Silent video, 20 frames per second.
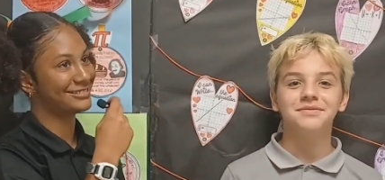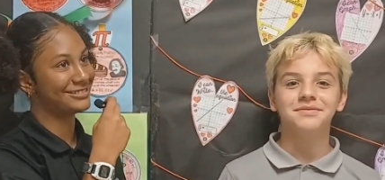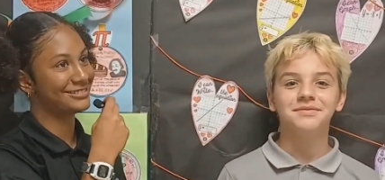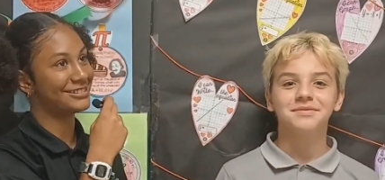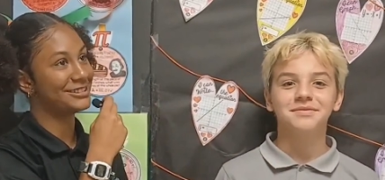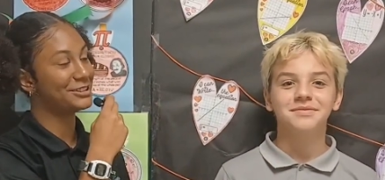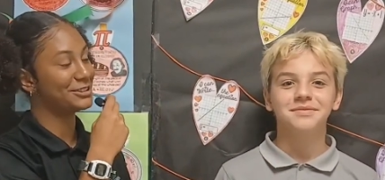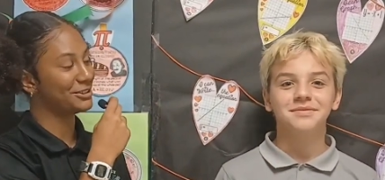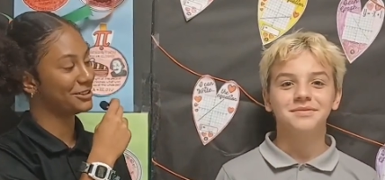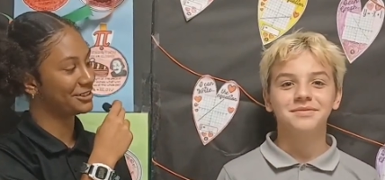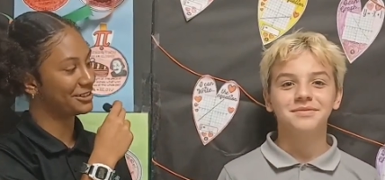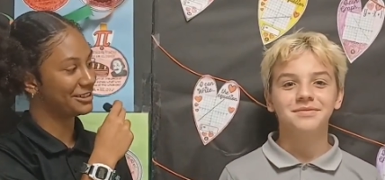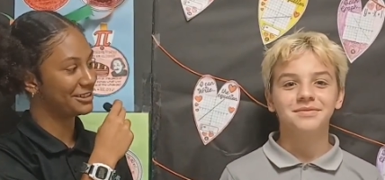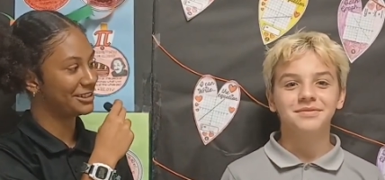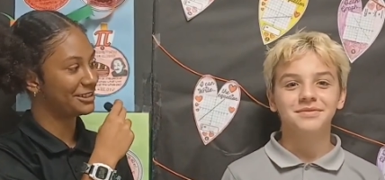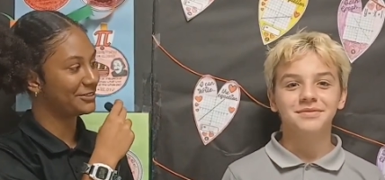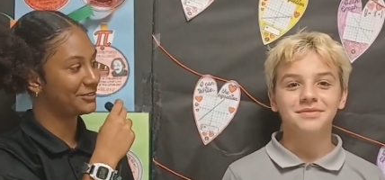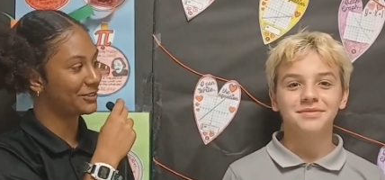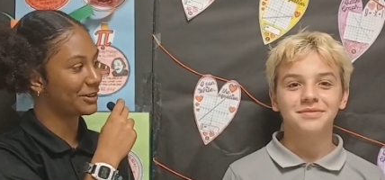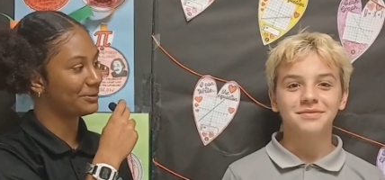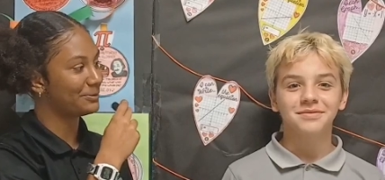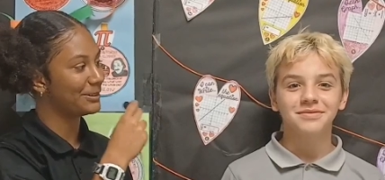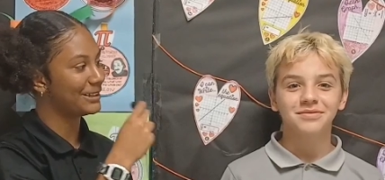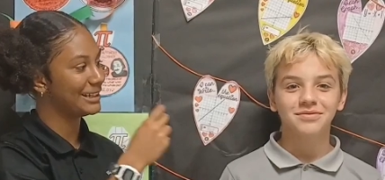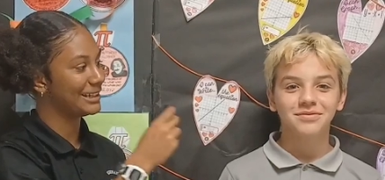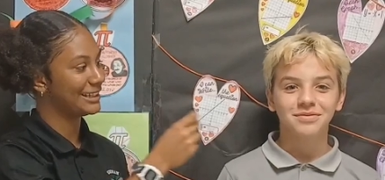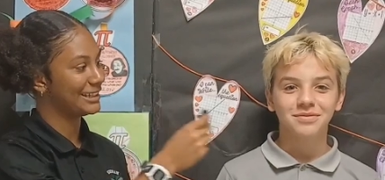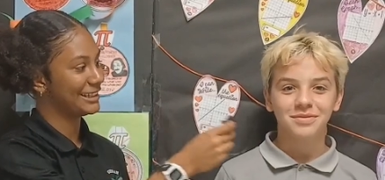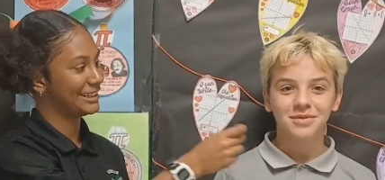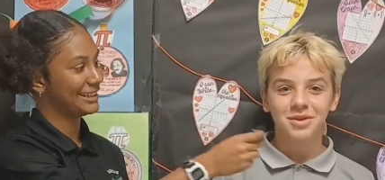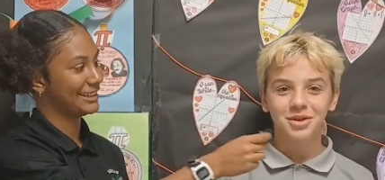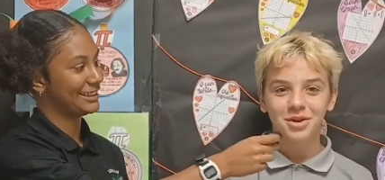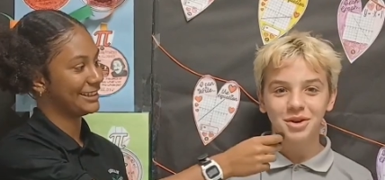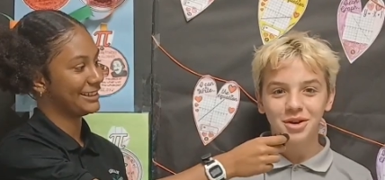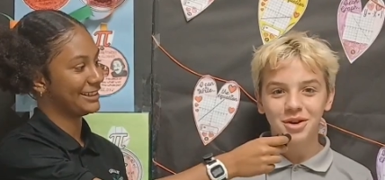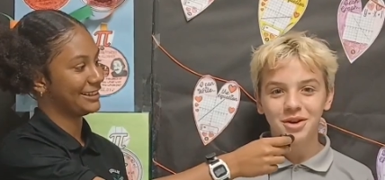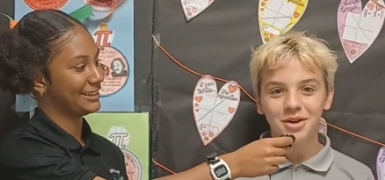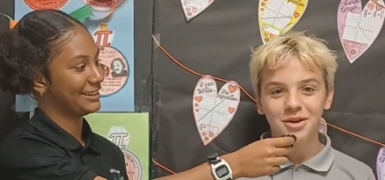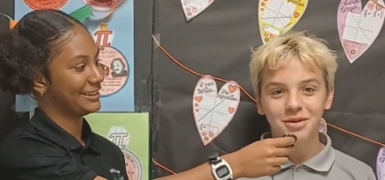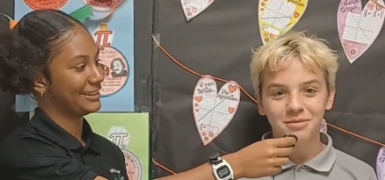Speaker 1: Did you learn anything from it?
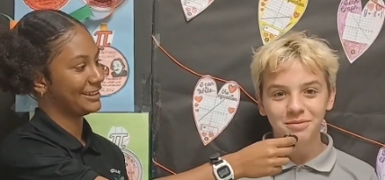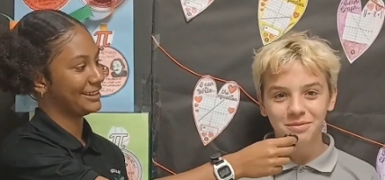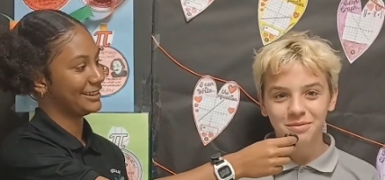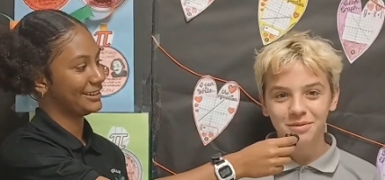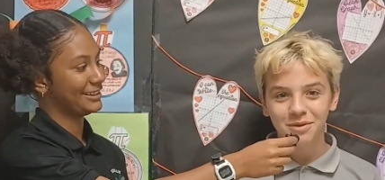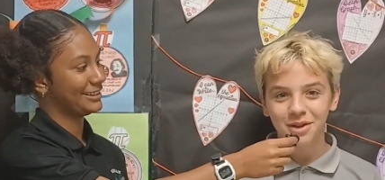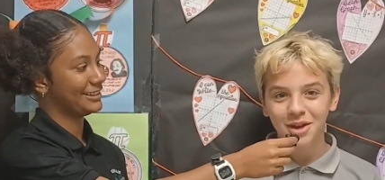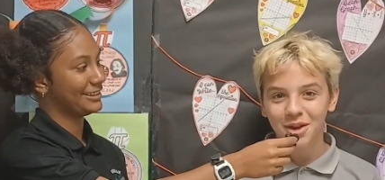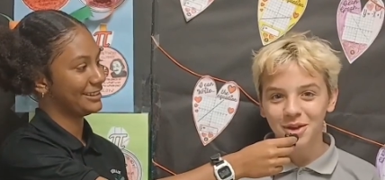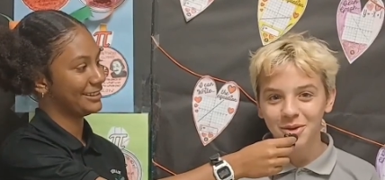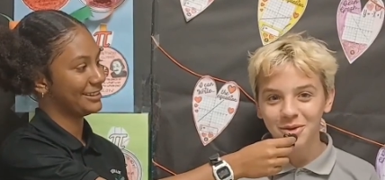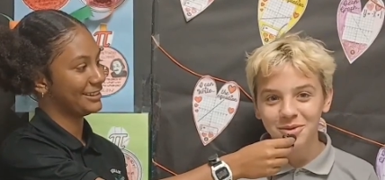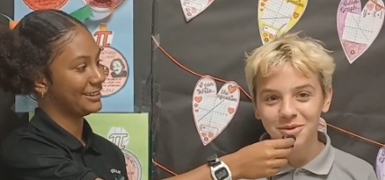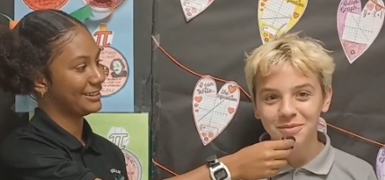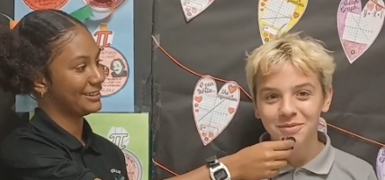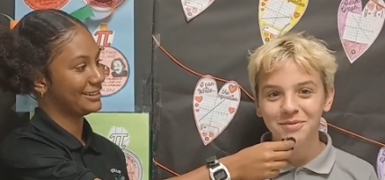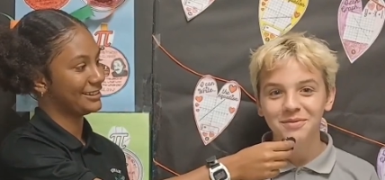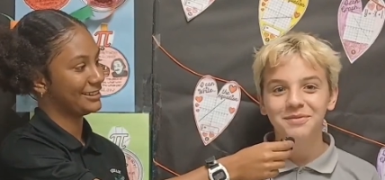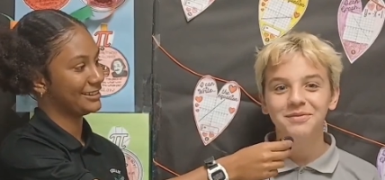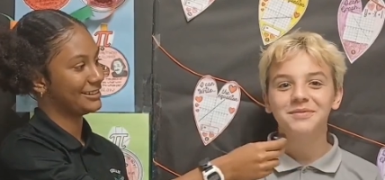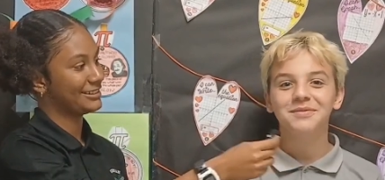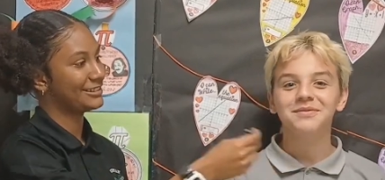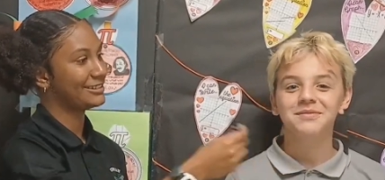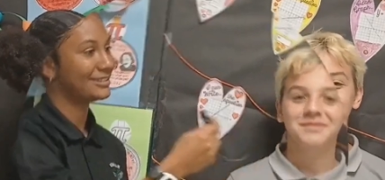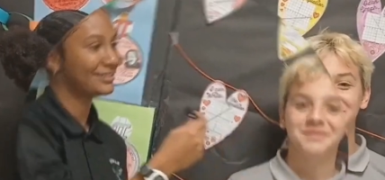Uh, Legos. Hi,